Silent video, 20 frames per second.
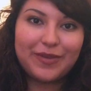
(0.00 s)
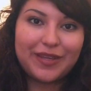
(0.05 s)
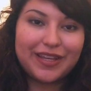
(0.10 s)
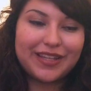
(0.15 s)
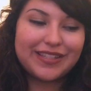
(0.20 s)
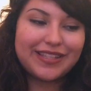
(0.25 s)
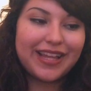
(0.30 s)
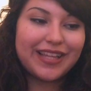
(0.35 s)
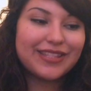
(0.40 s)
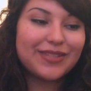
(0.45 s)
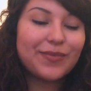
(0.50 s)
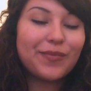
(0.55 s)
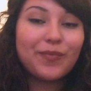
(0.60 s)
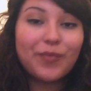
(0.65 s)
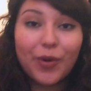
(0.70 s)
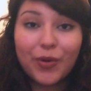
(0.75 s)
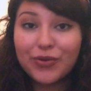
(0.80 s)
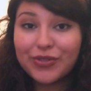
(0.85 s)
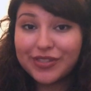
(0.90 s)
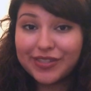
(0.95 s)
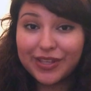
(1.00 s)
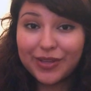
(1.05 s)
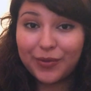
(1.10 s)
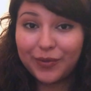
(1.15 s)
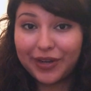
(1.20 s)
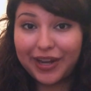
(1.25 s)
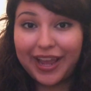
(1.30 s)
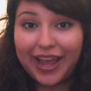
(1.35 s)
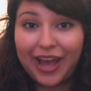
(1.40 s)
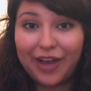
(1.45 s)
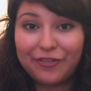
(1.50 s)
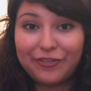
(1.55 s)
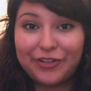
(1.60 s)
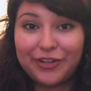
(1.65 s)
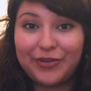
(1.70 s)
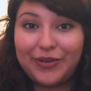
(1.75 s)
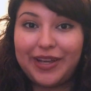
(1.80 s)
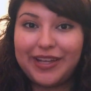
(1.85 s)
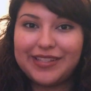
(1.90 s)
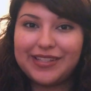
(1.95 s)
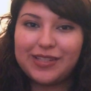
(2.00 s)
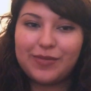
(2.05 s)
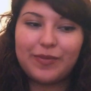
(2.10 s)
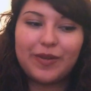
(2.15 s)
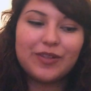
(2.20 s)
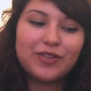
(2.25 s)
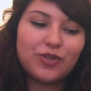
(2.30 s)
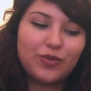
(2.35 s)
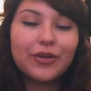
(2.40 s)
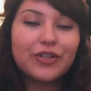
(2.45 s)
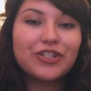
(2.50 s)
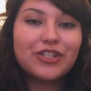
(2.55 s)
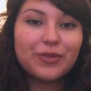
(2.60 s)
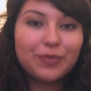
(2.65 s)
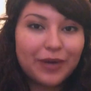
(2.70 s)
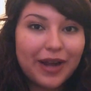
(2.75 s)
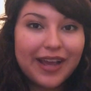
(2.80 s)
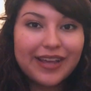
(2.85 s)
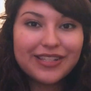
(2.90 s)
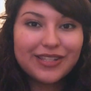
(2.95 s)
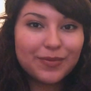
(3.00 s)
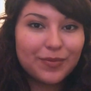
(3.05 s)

because that's mostly what I have for you guys this month, which, surprise,